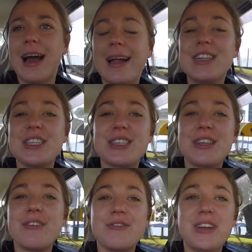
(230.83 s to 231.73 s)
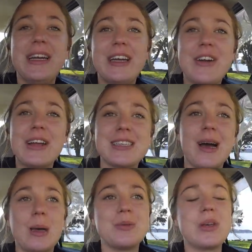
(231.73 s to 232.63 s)
And it's just a really great
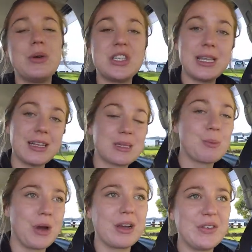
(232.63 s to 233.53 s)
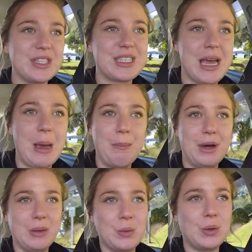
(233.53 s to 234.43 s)
time. So we just had some breakfast down
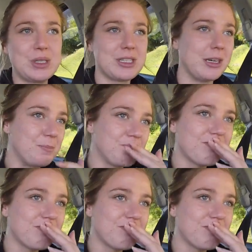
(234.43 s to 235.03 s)
by the water.